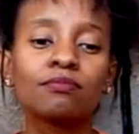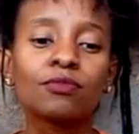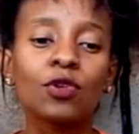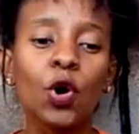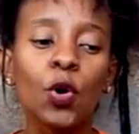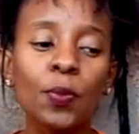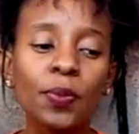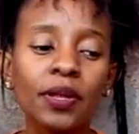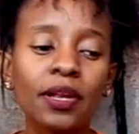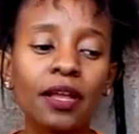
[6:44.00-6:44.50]

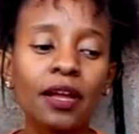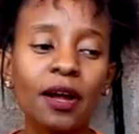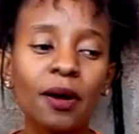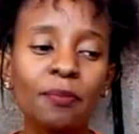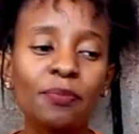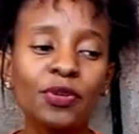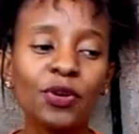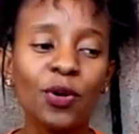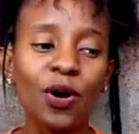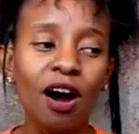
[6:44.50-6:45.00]
opening
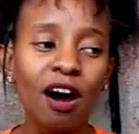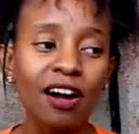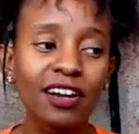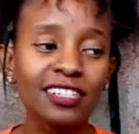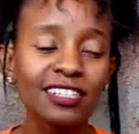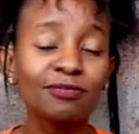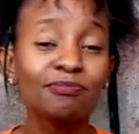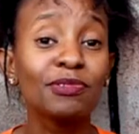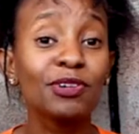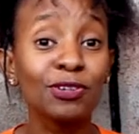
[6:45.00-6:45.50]
up your
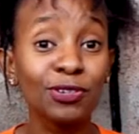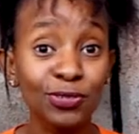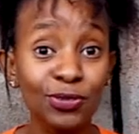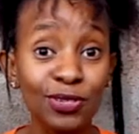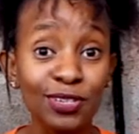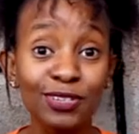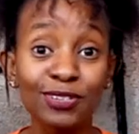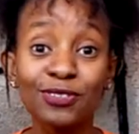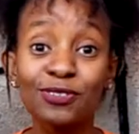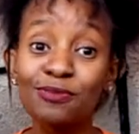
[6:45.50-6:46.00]
heart. Because
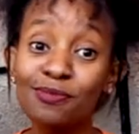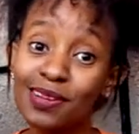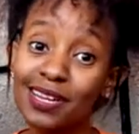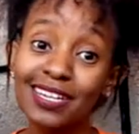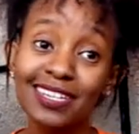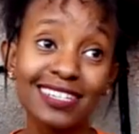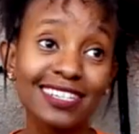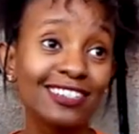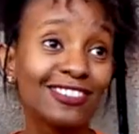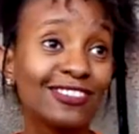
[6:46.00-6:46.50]
when you do
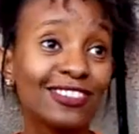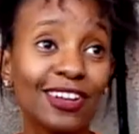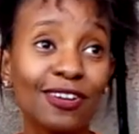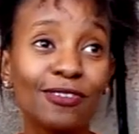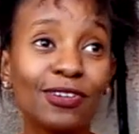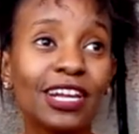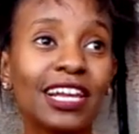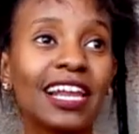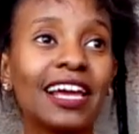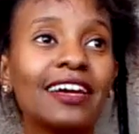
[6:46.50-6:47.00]
meditation, I
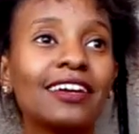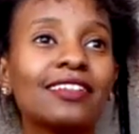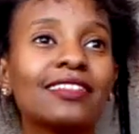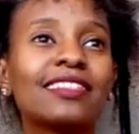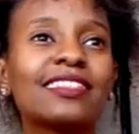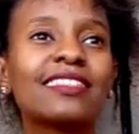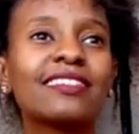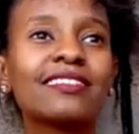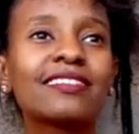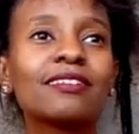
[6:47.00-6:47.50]
would like,
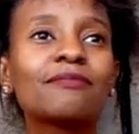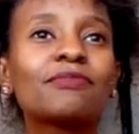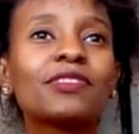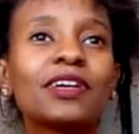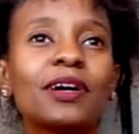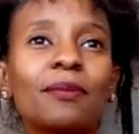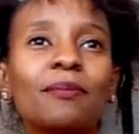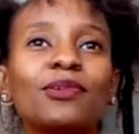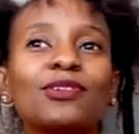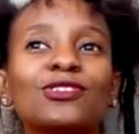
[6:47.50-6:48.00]
there's
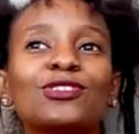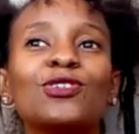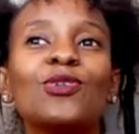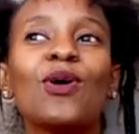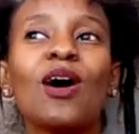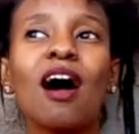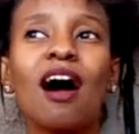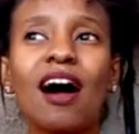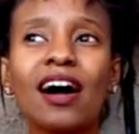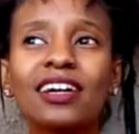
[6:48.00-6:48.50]
something about your
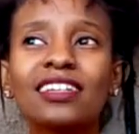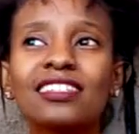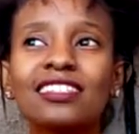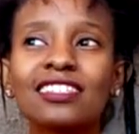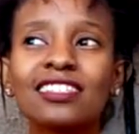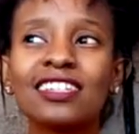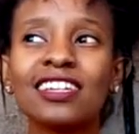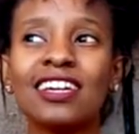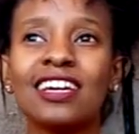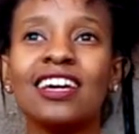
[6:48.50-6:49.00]
heart.
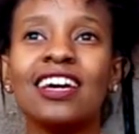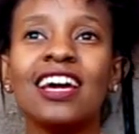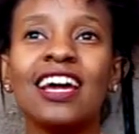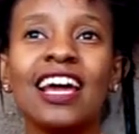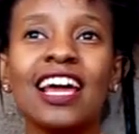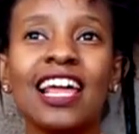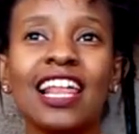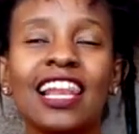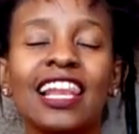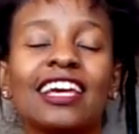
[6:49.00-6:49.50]

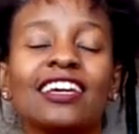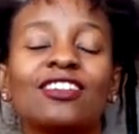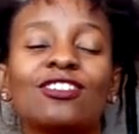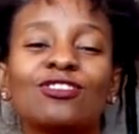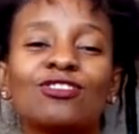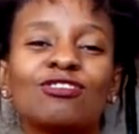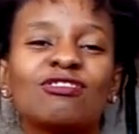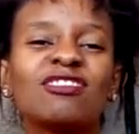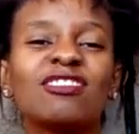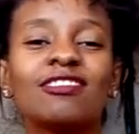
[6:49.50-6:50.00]
Like, you
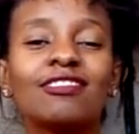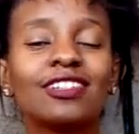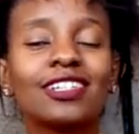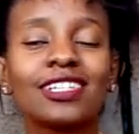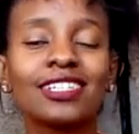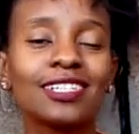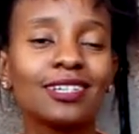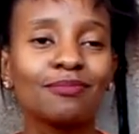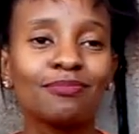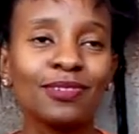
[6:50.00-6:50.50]
should go
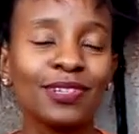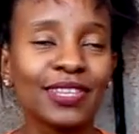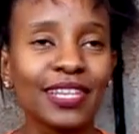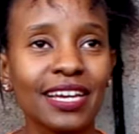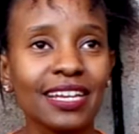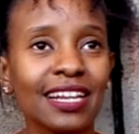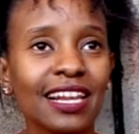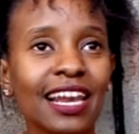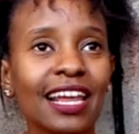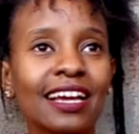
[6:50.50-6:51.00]
read up on
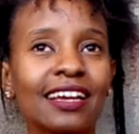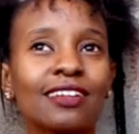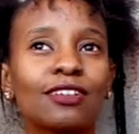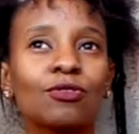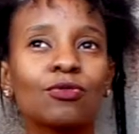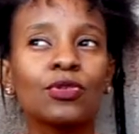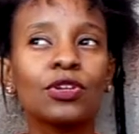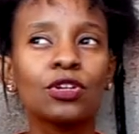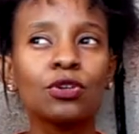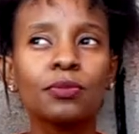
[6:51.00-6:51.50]
that. Like,
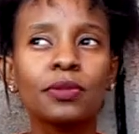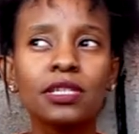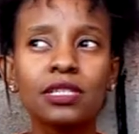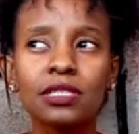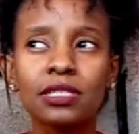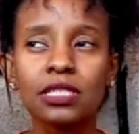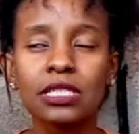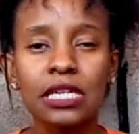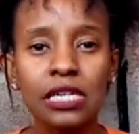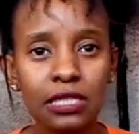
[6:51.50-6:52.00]
when you're
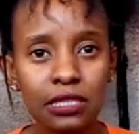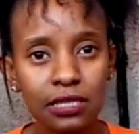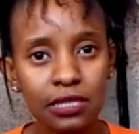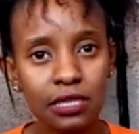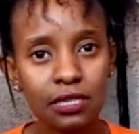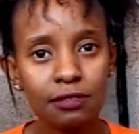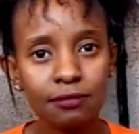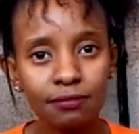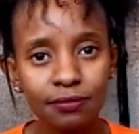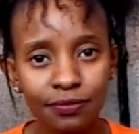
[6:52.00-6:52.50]

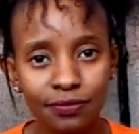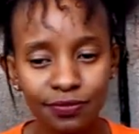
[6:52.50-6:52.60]
meditating,